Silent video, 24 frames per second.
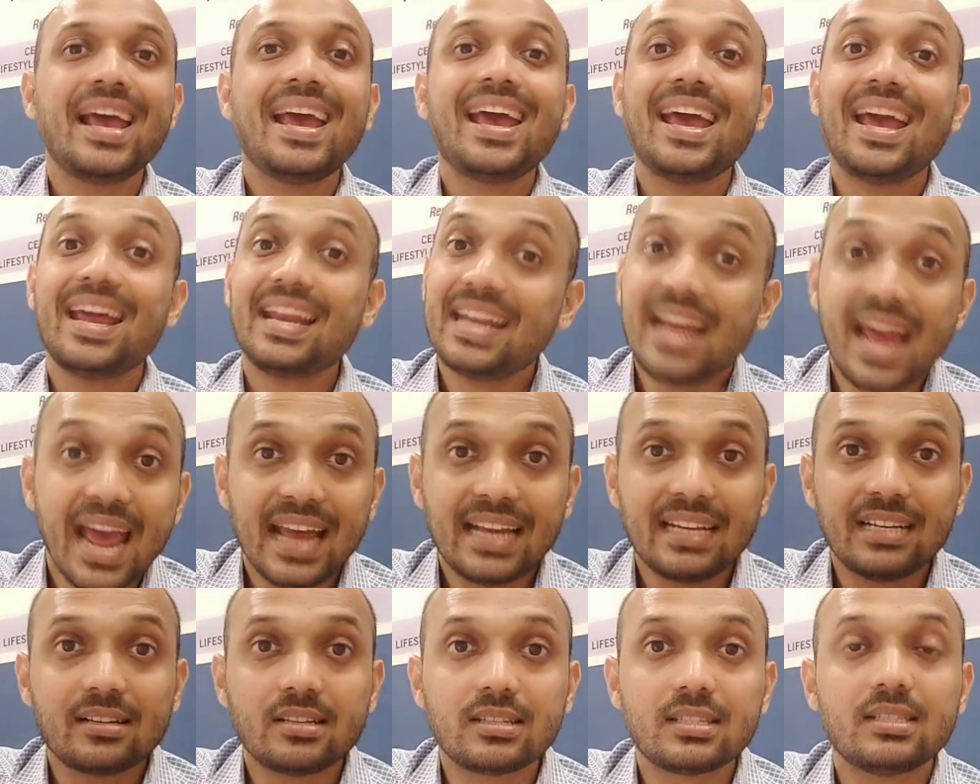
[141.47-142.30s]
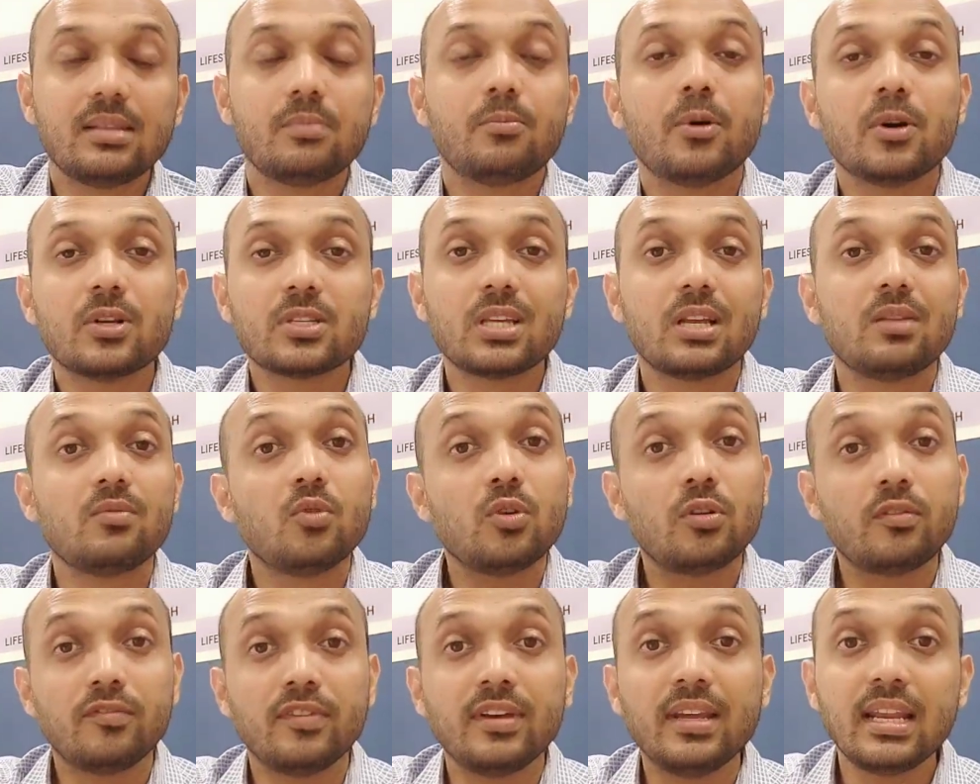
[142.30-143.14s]
and hence the person
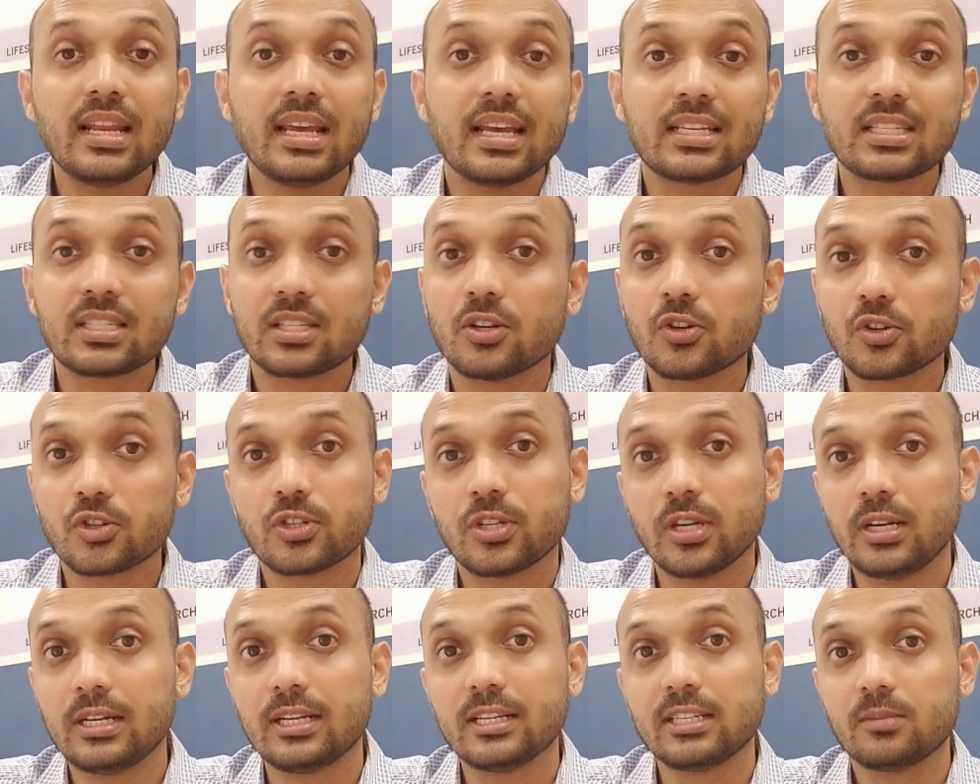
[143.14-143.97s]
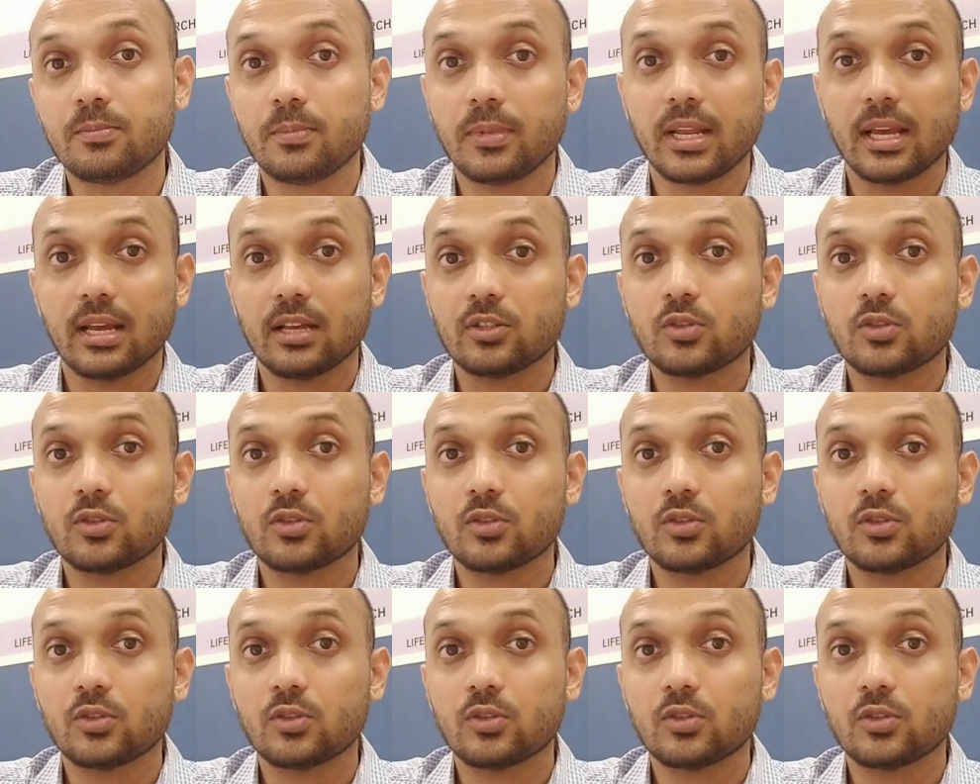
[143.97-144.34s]
would feel exertional dyspnea.